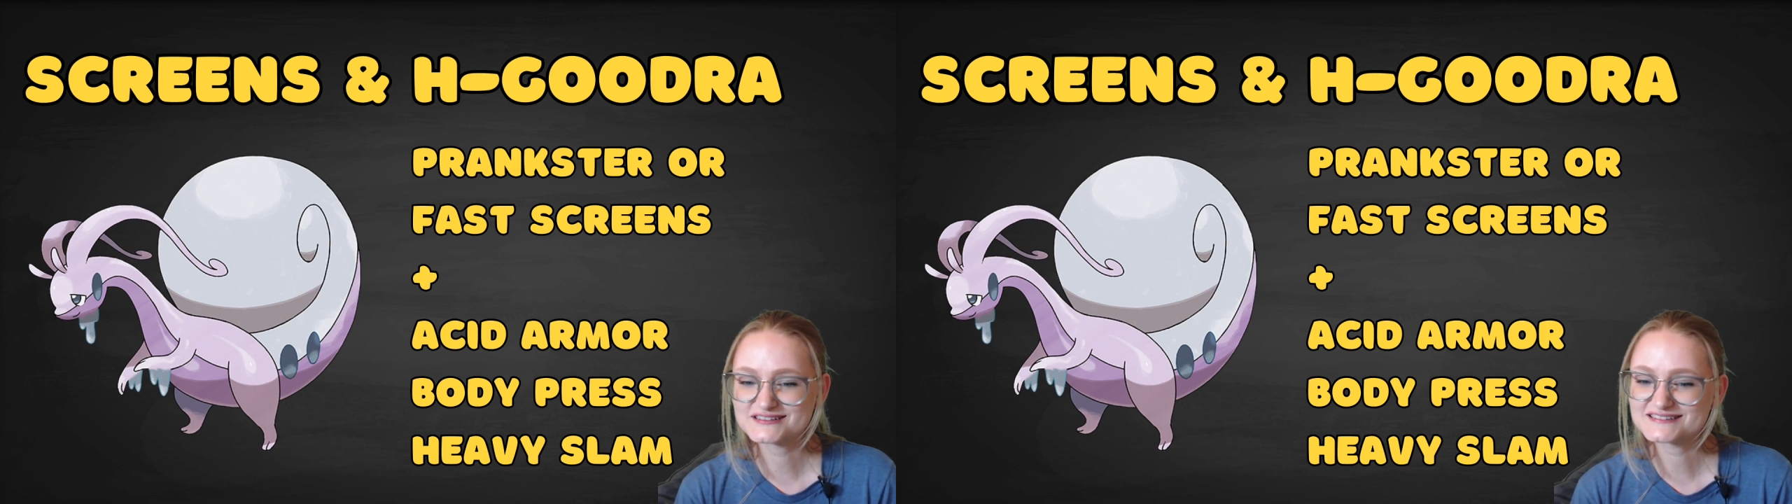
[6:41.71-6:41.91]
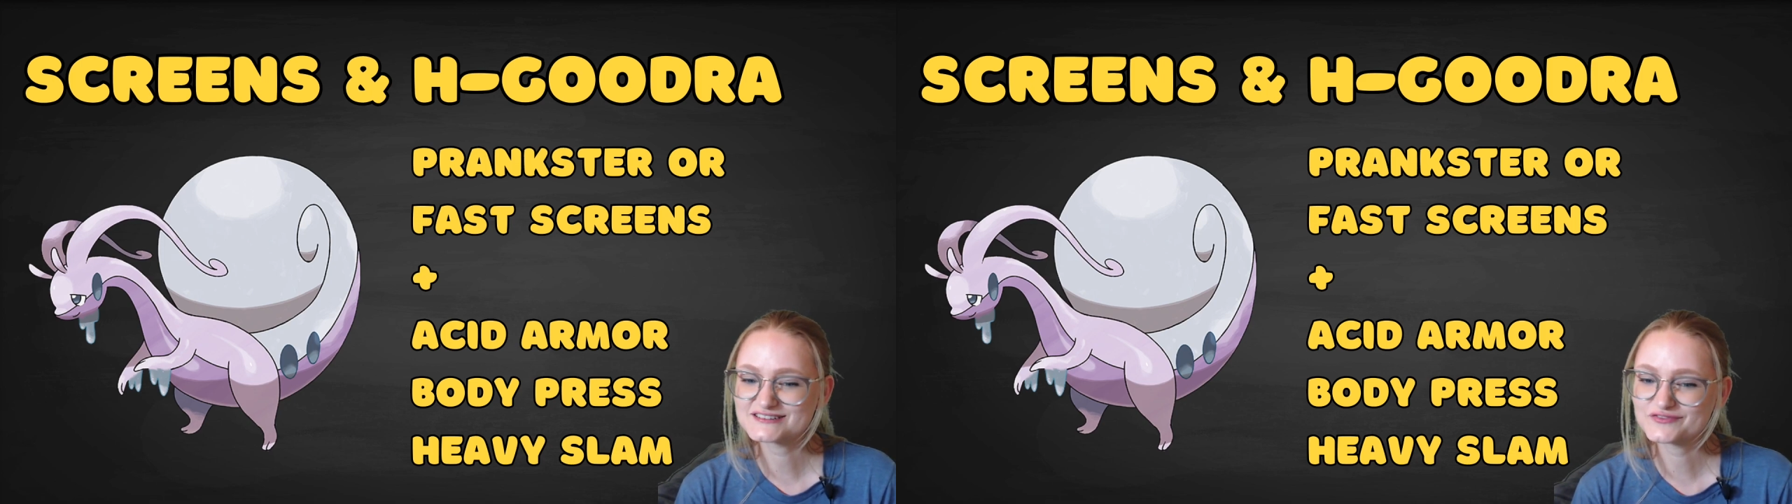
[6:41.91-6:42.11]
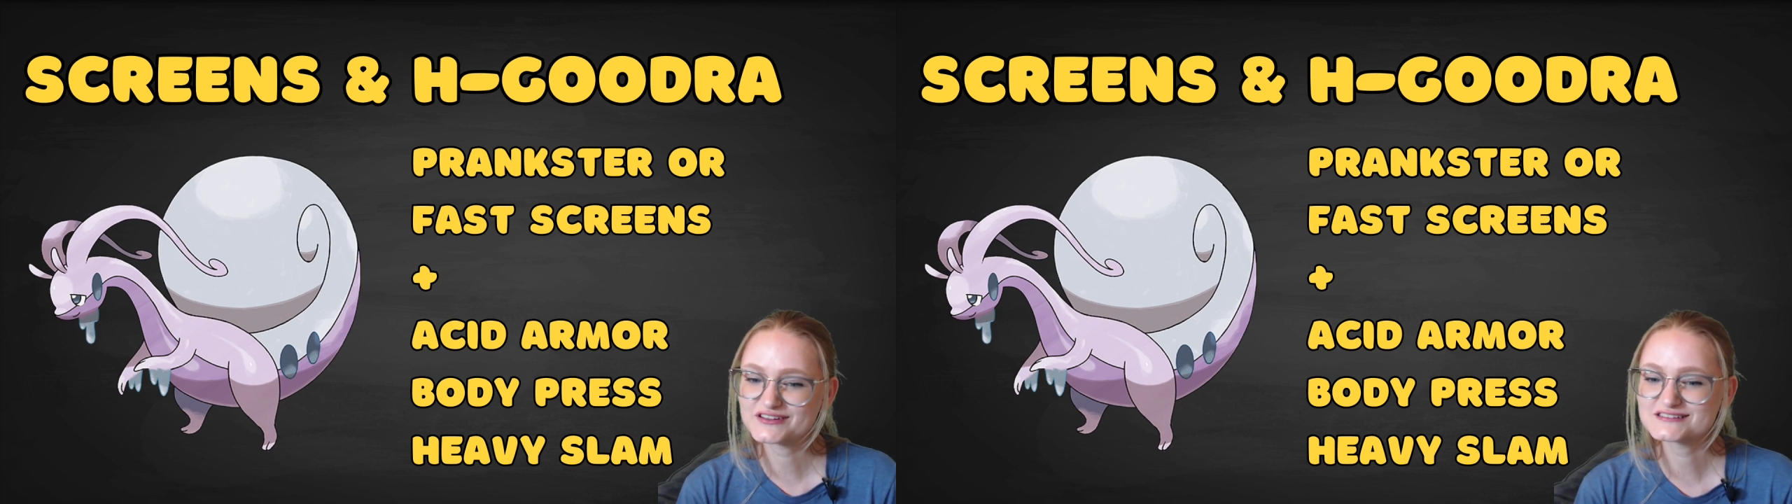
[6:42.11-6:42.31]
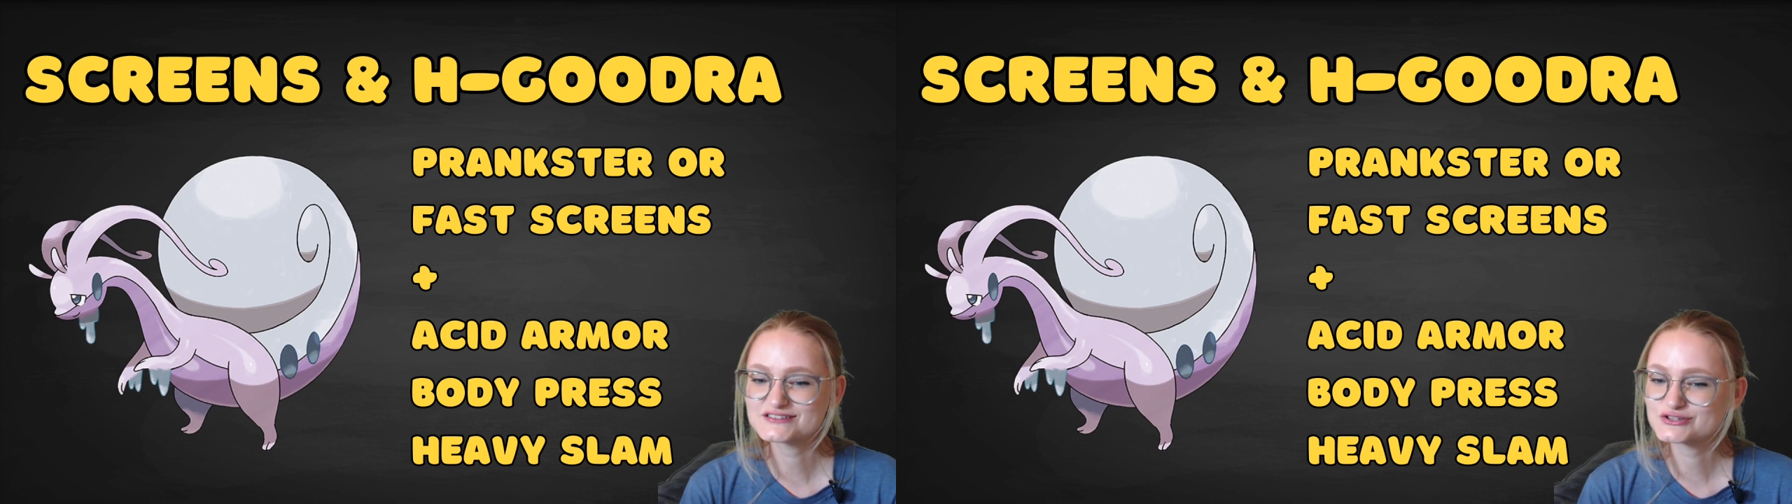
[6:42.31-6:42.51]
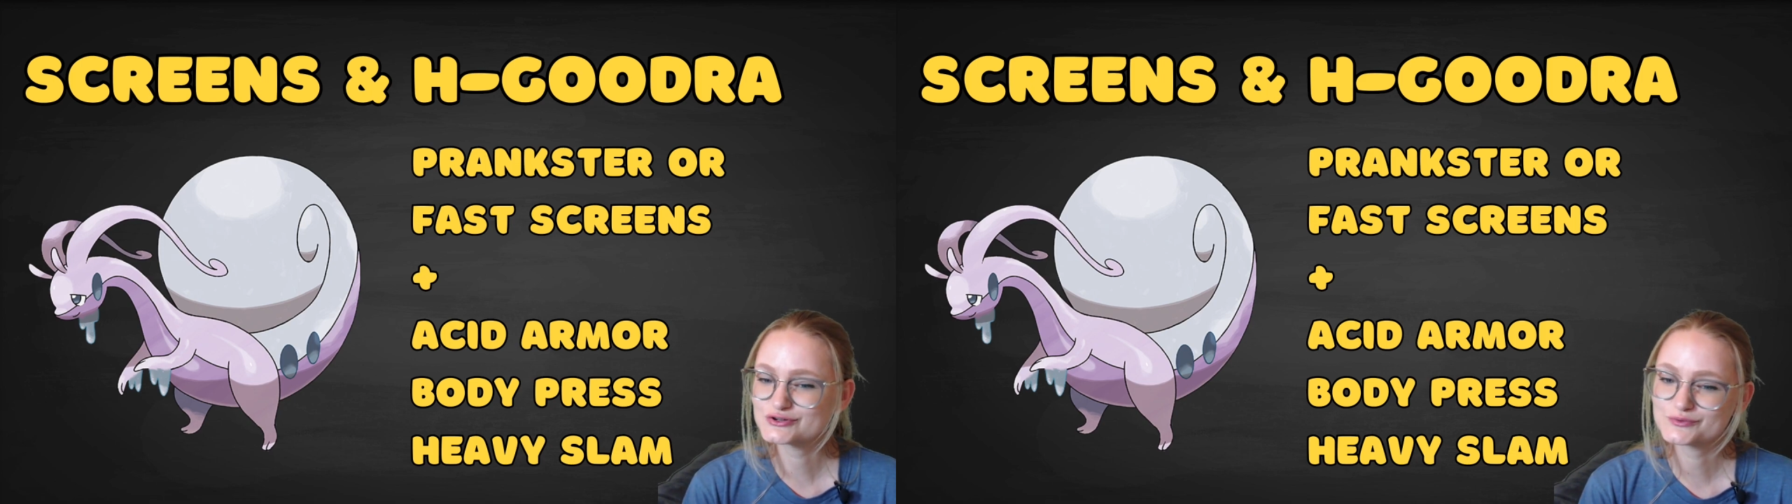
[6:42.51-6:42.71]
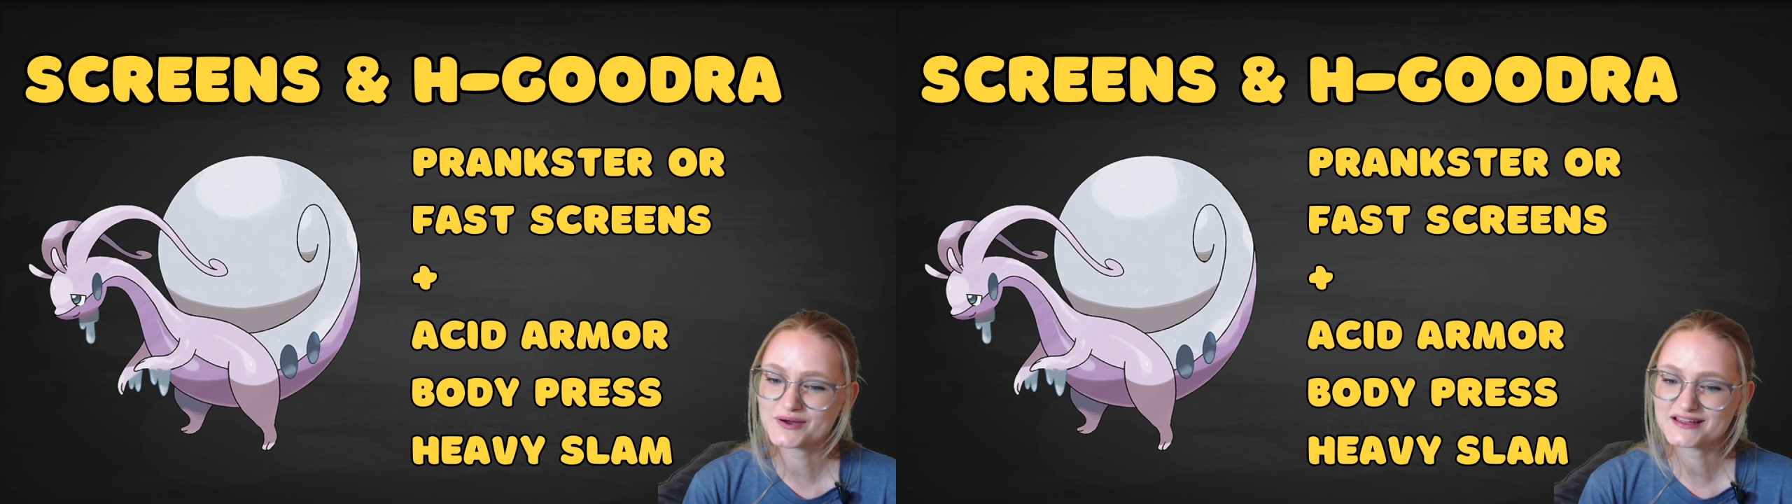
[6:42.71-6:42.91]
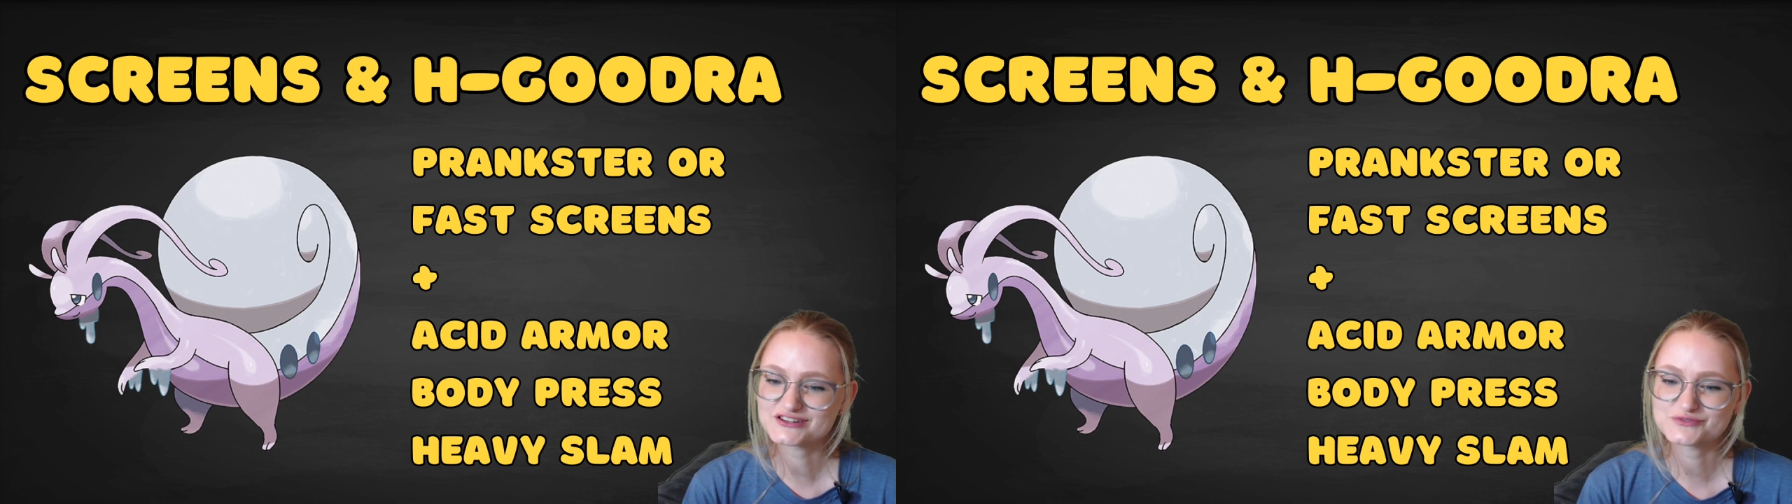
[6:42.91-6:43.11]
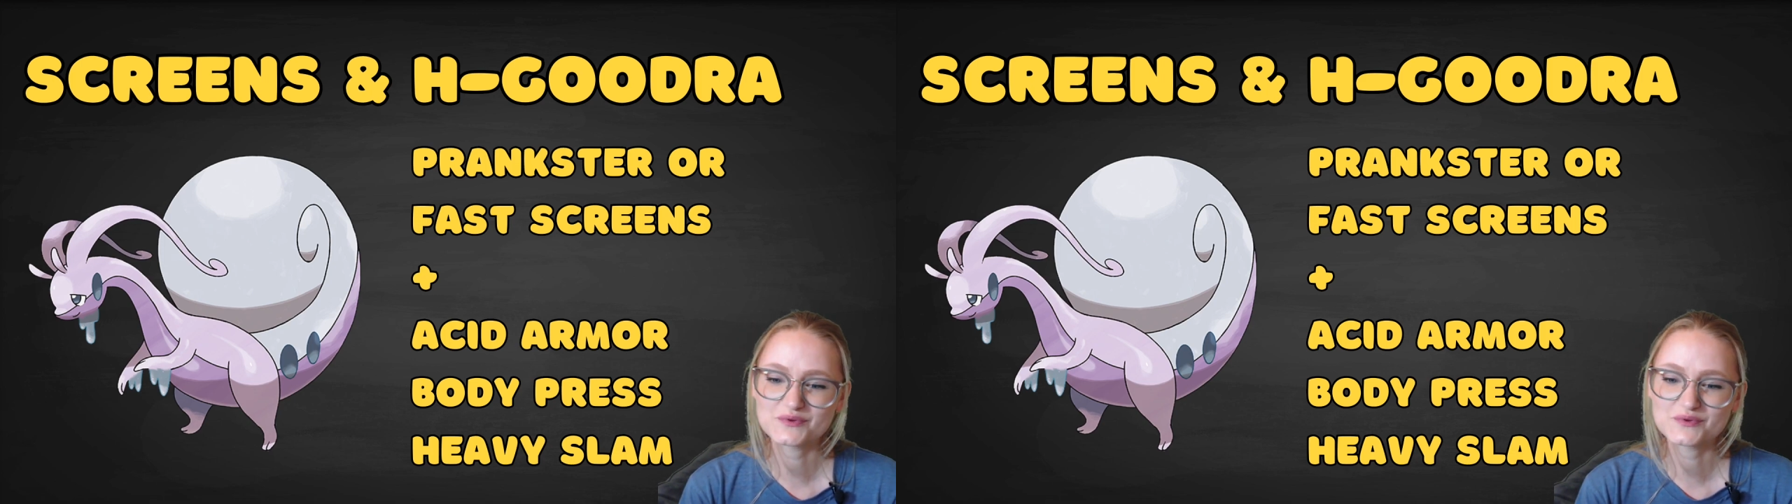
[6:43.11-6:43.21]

its defense too much,